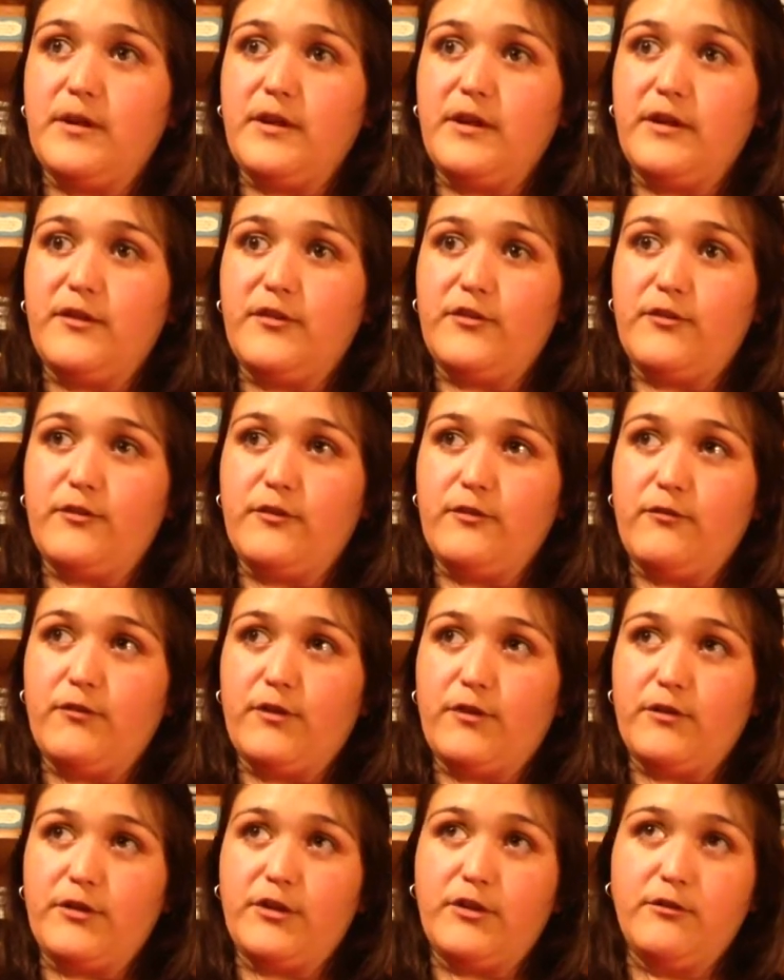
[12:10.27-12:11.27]
is
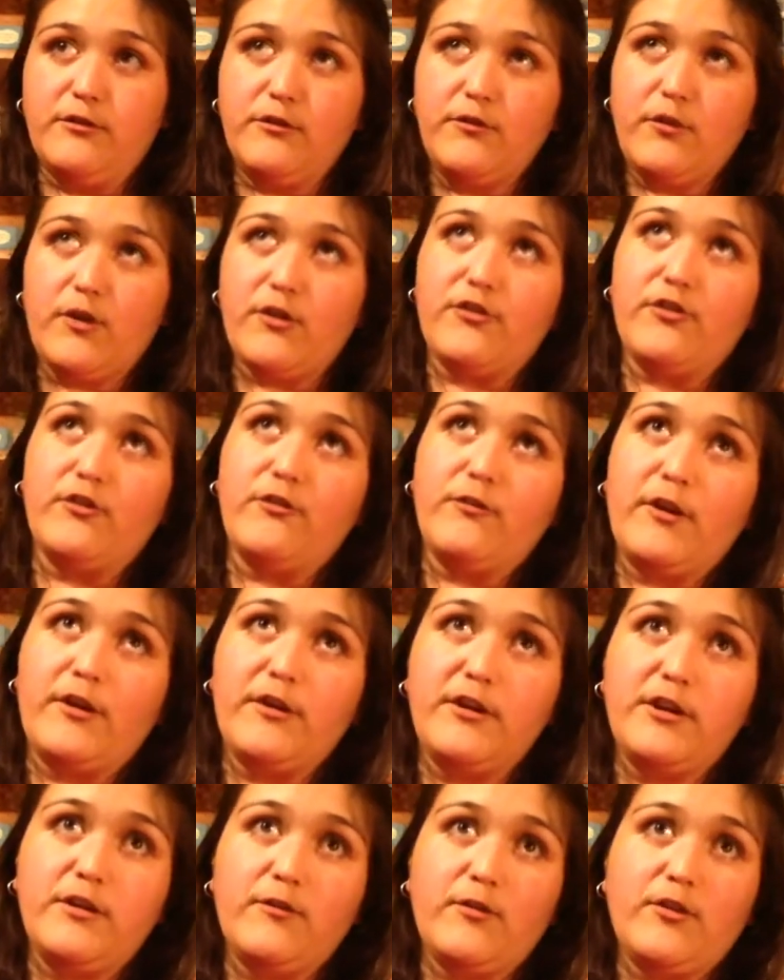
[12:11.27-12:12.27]
very universal,
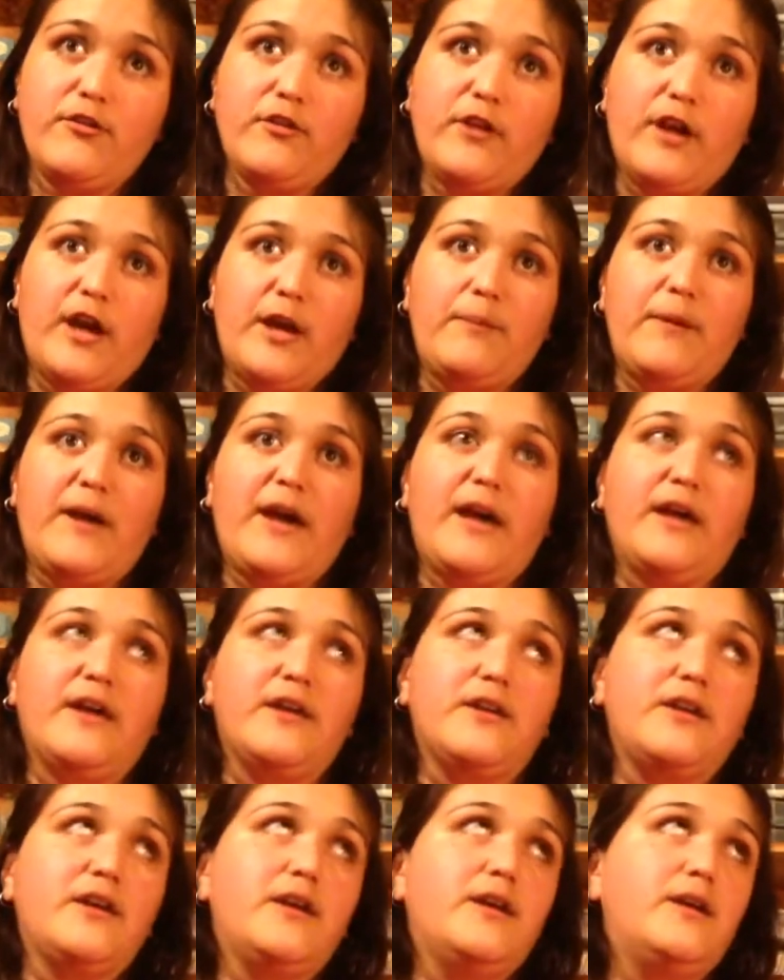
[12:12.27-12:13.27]

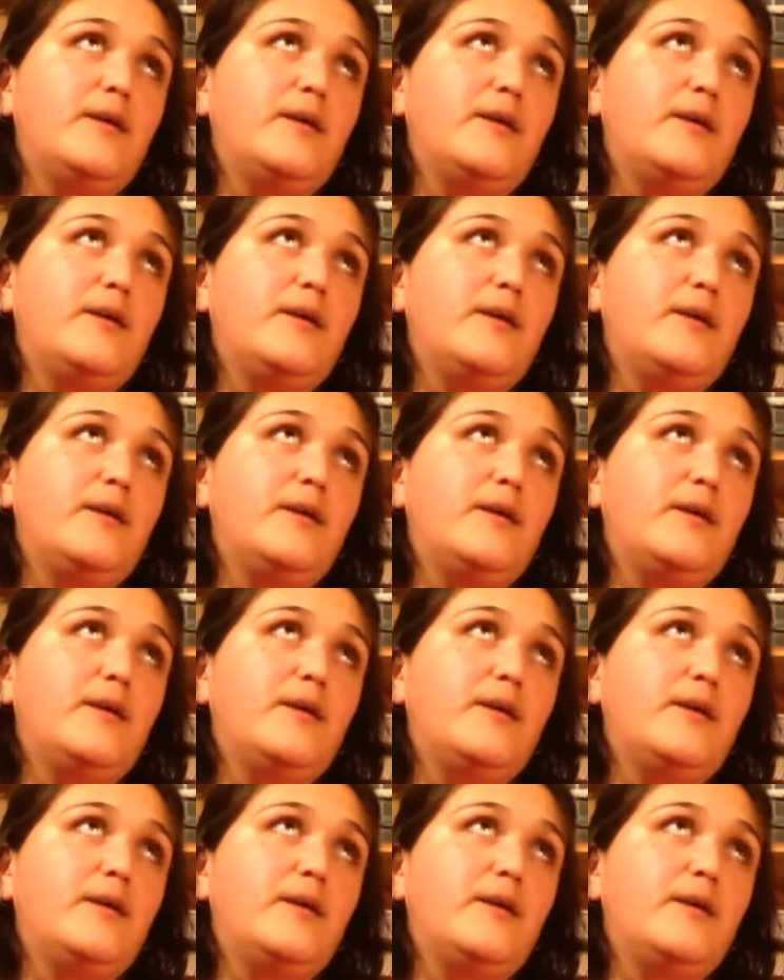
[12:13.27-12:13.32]
iPad,